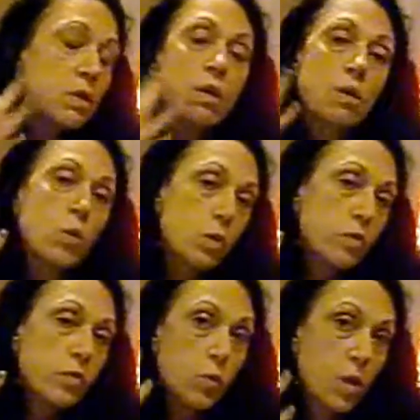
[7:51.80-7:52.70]
Or if you
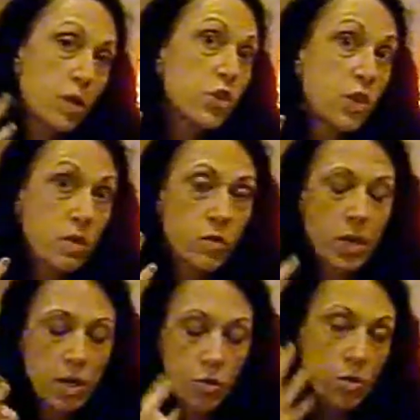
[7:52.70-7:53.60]
want to shave your head,
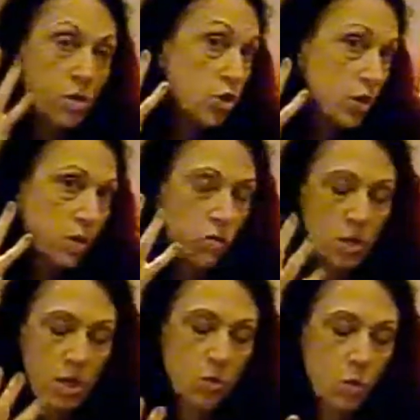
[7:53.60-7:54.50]
you can shave your head
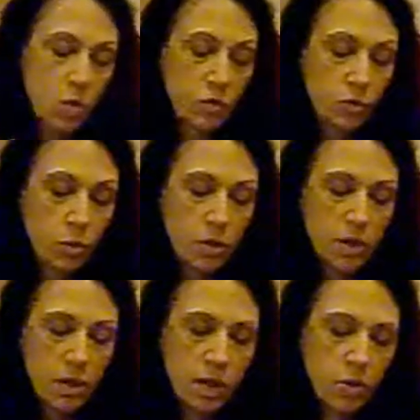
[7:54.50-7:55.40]
off
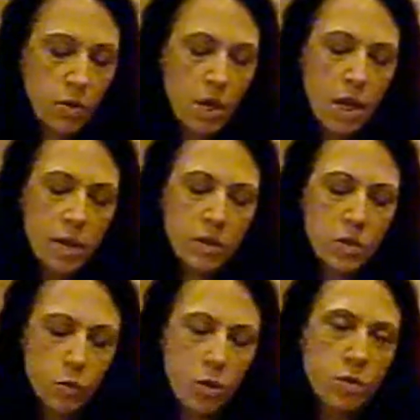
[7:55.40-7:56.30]
altogether. This
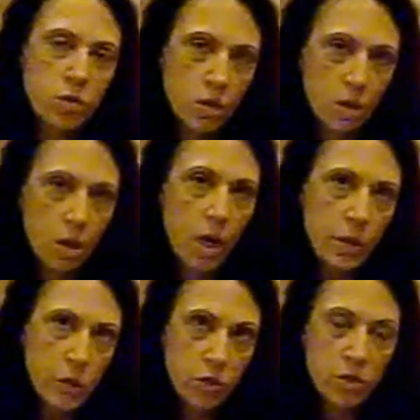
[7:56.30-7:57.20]
works good on your
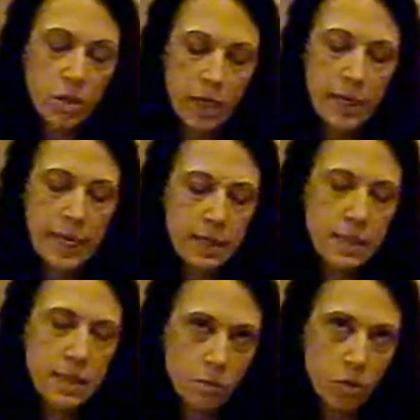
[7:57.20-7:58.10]
skin, and to
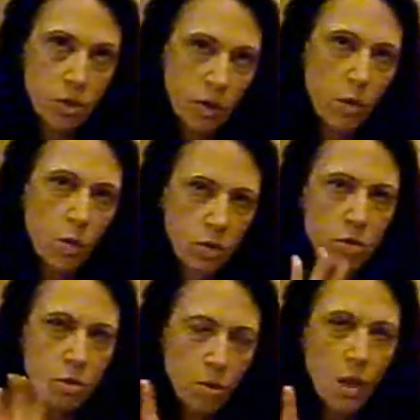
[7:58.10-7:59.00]
some degree
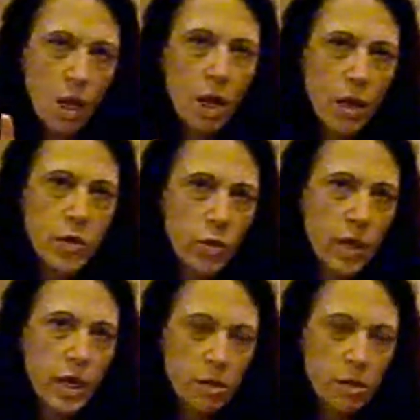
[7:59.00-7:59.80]
also on your hair. It's